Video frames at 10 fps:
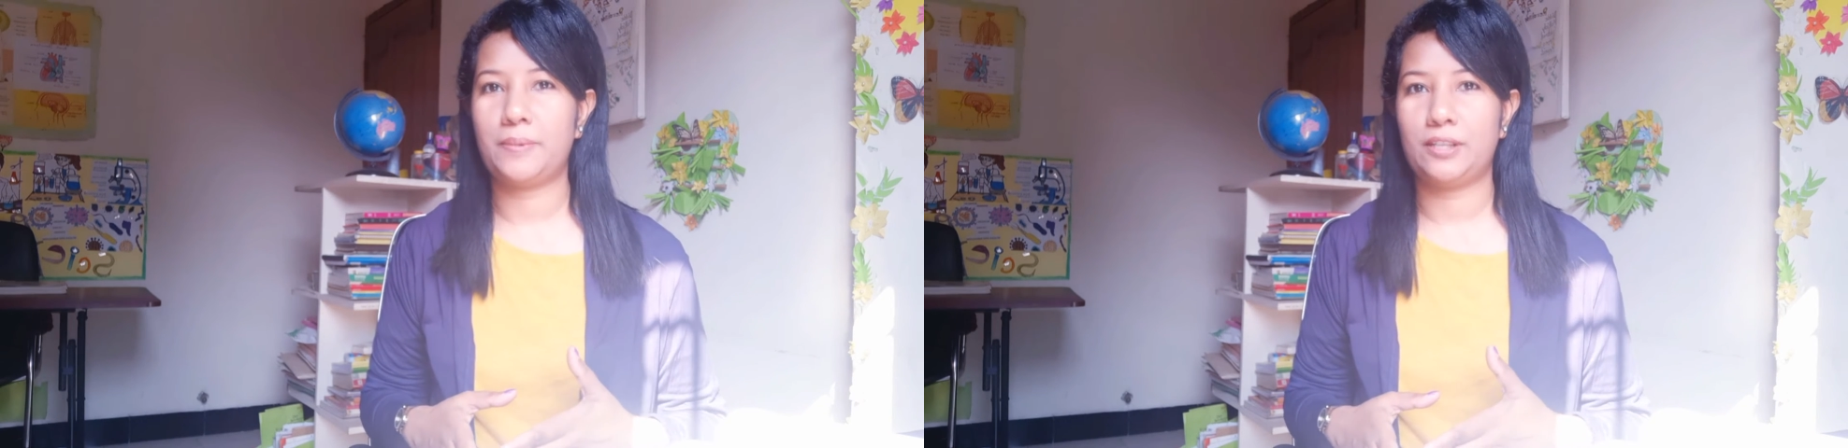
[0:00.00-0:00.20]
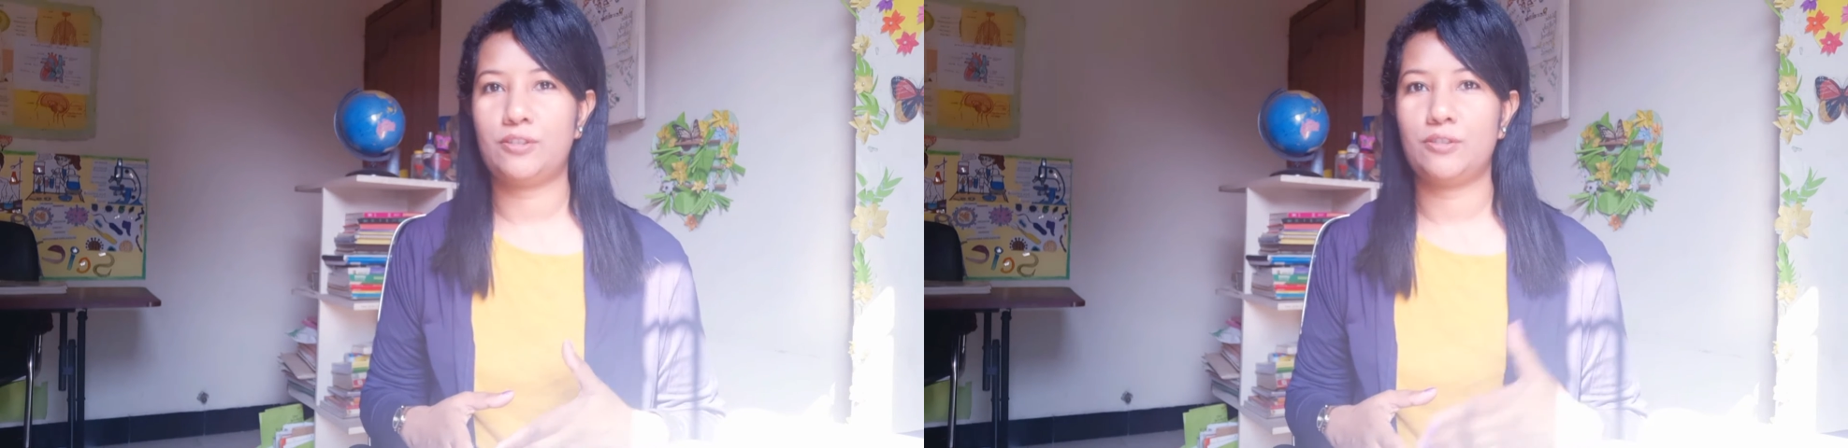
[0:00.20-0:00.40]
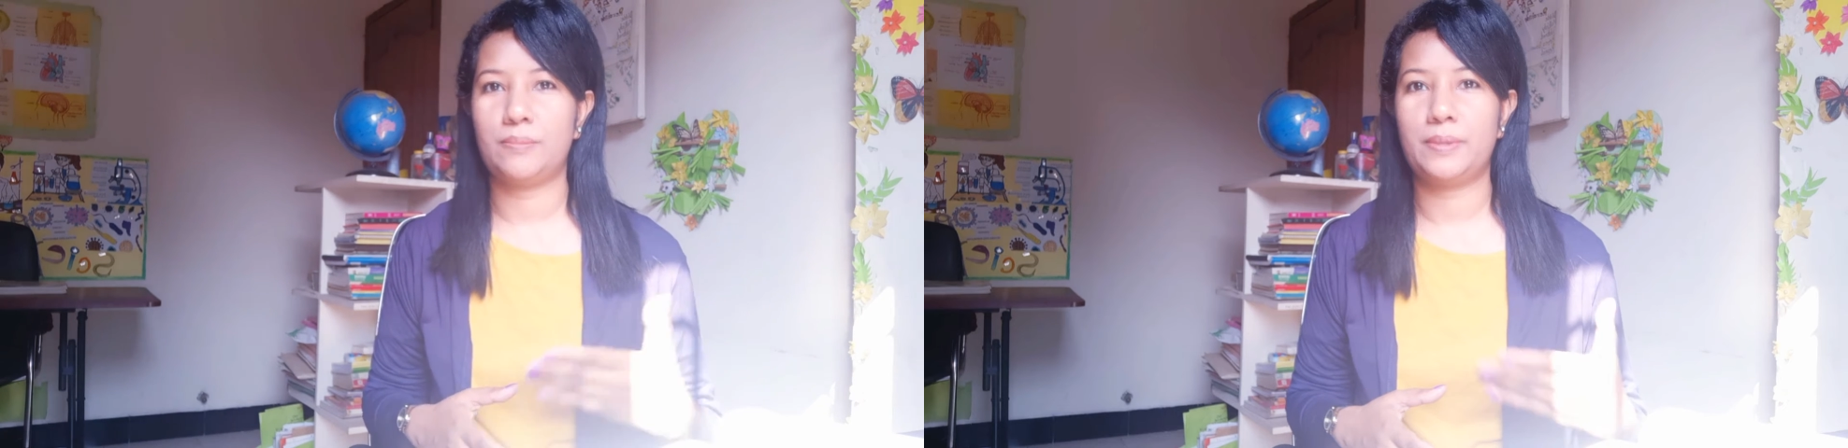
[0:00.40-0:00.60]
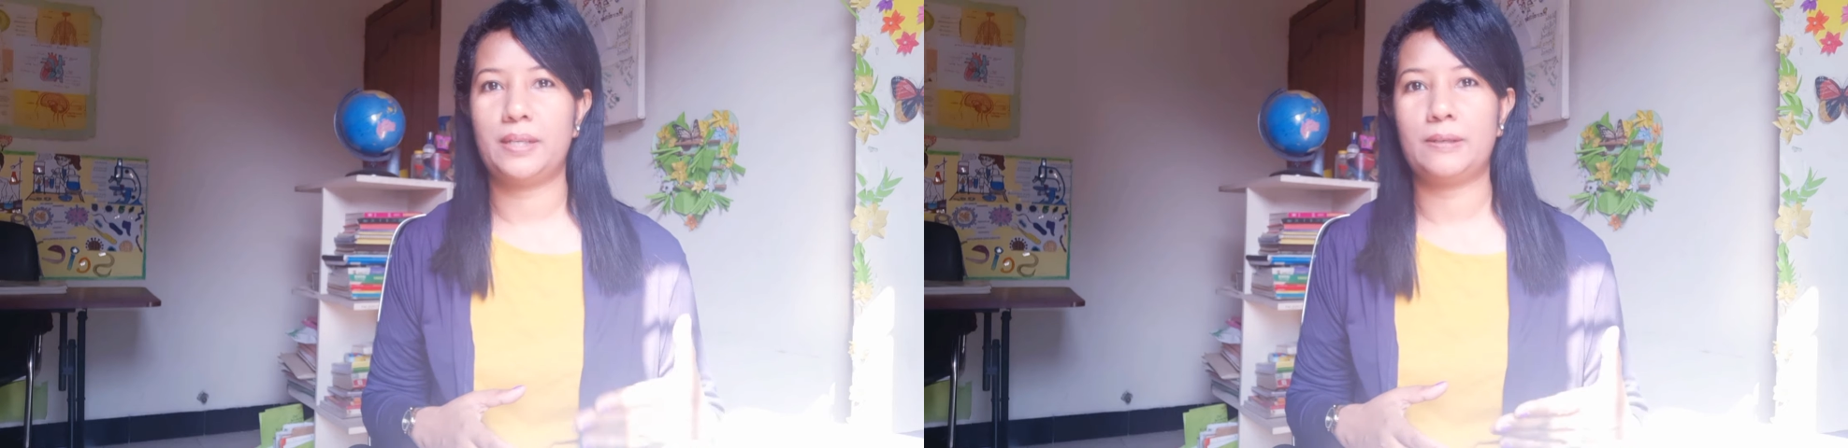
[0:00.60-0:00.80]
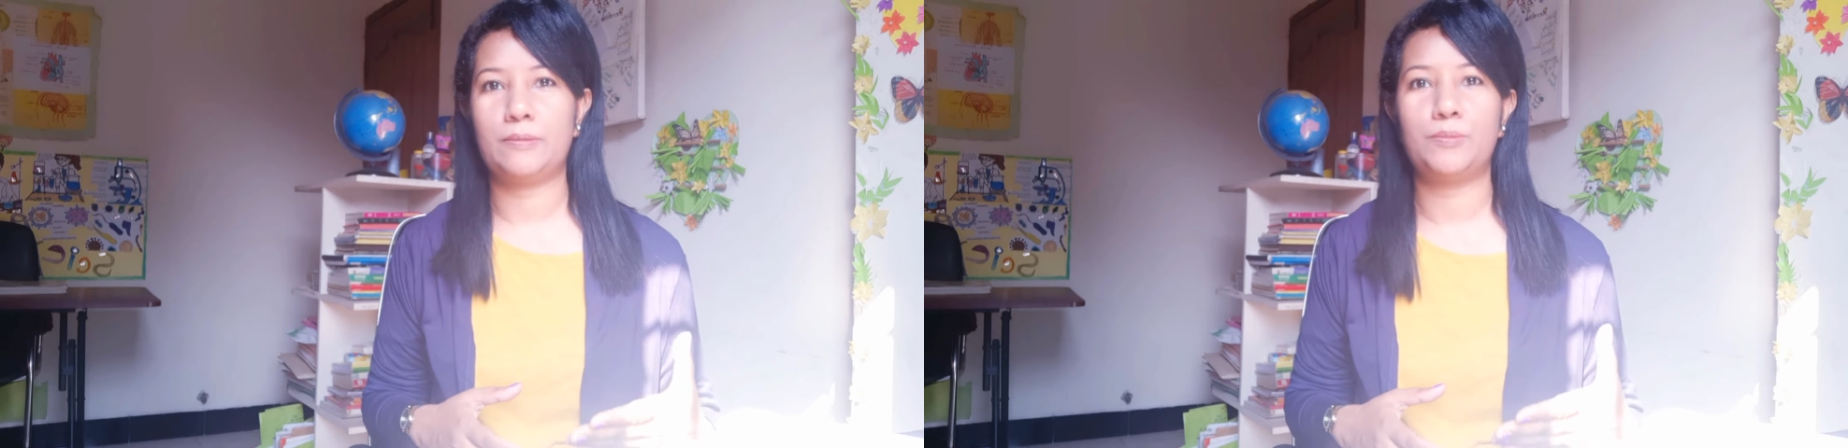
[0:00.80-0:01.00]
It will
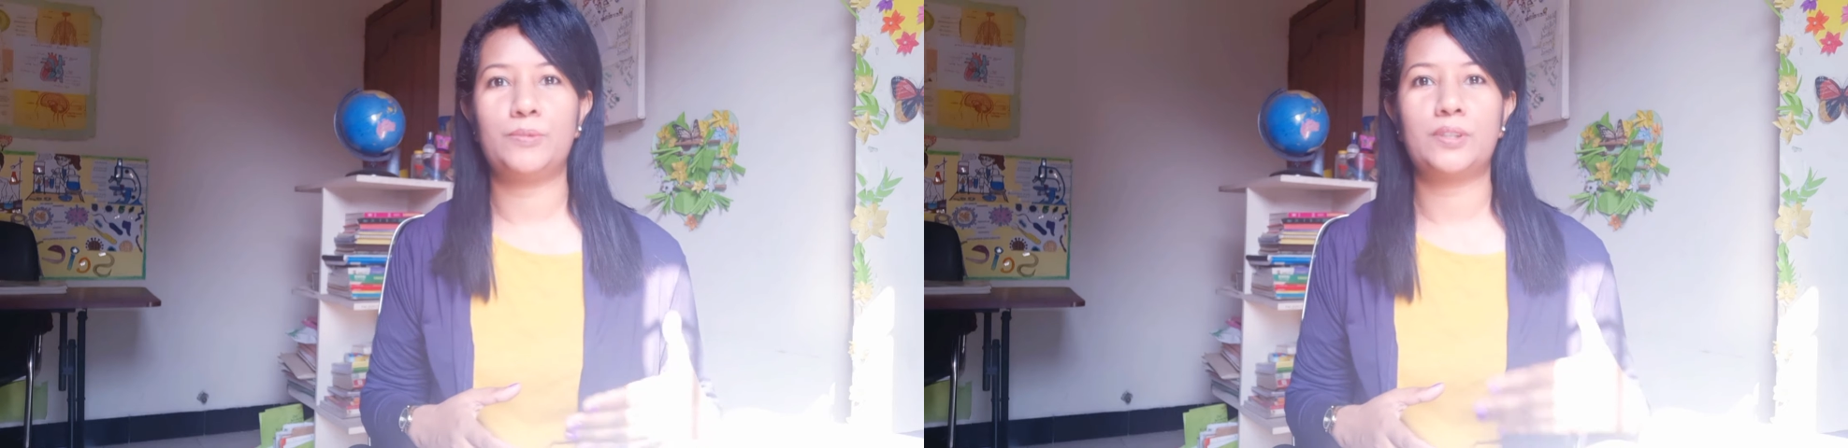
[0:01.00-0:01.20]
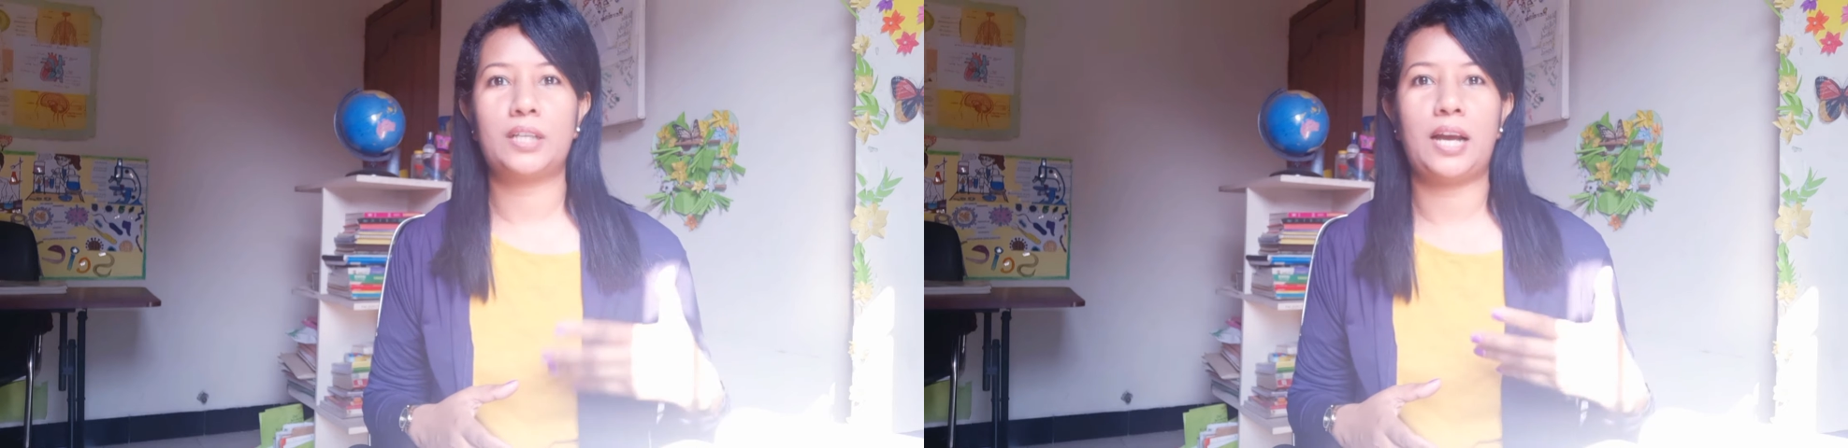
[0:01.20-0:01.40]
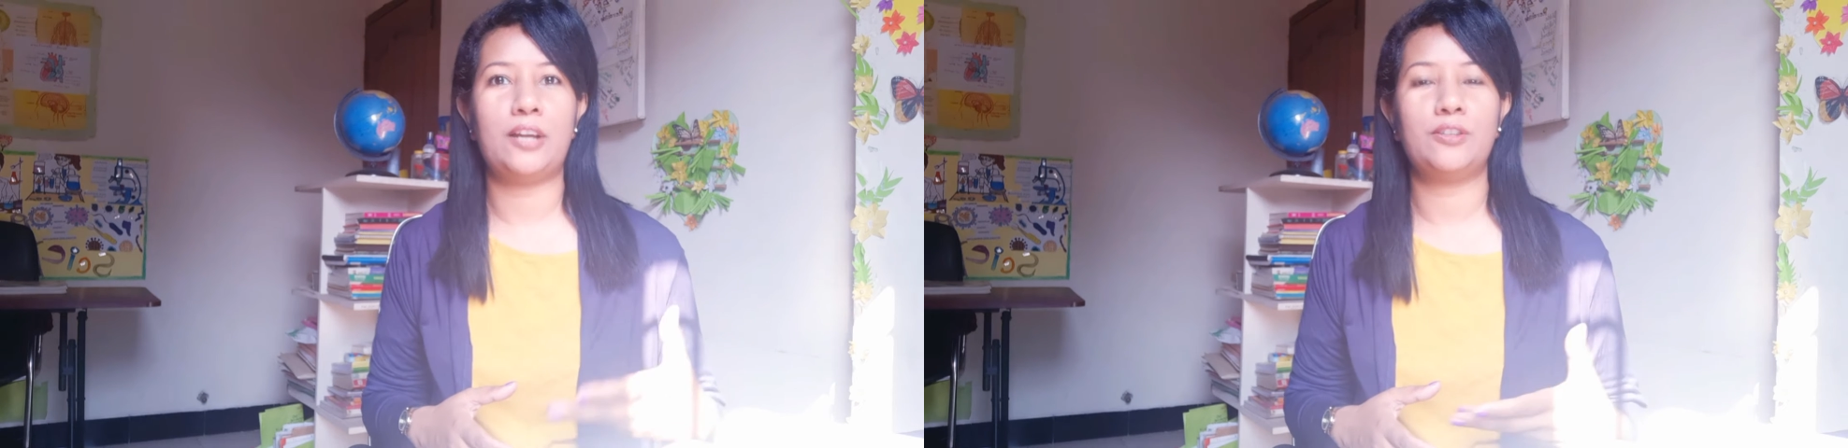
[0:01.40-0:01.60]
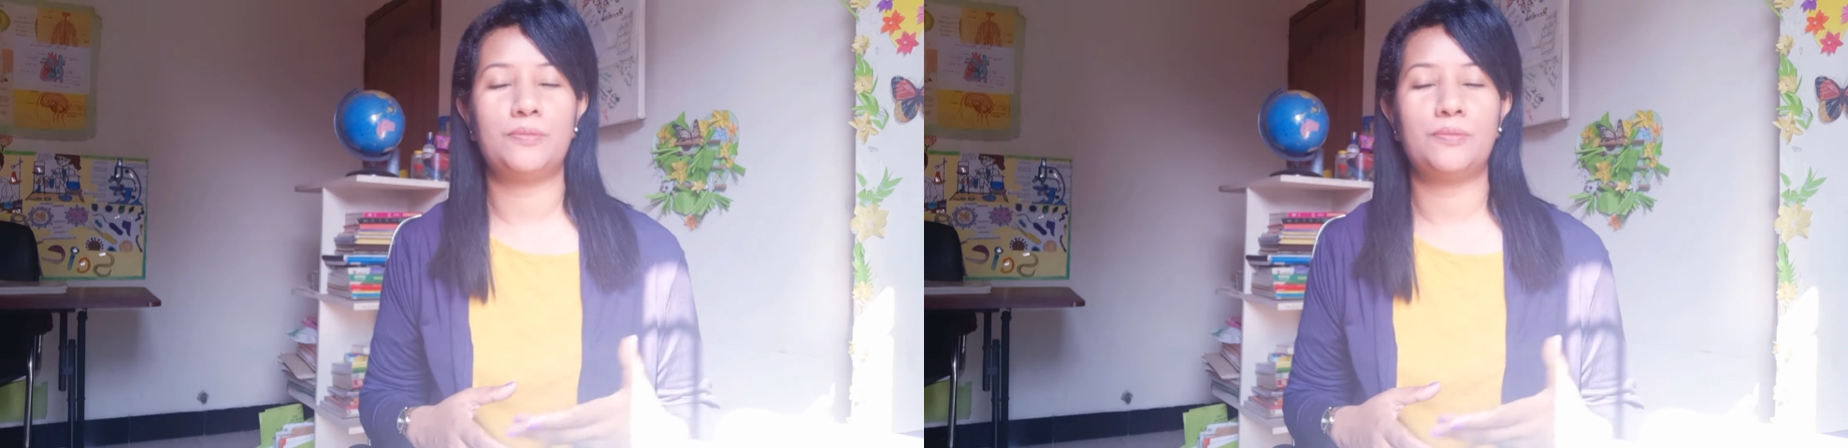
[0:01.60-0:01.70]
be what kind